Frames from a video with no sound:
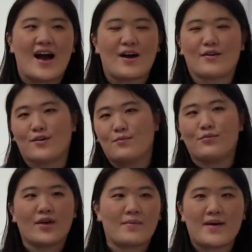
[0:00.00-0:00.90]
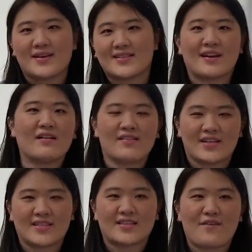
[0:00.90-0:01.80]
I don't know, bouillabaisse and all of
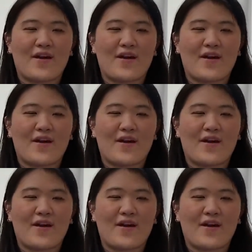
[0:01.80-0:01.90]
that stuff,